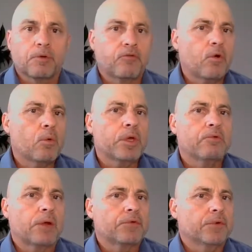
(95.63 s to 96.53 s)
before
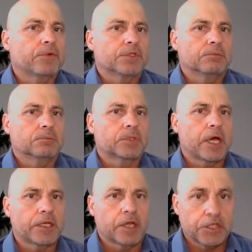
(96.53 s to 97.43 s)
we run through some
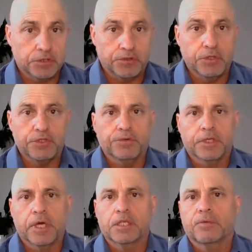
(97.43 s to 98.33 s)
calculations
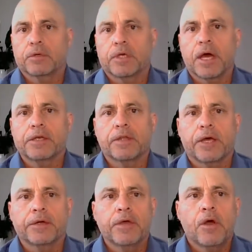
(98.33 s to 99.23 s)
using the cash flow
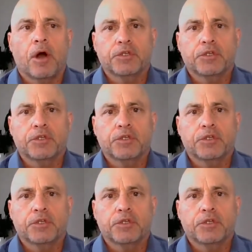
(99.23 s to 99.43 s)
calculator,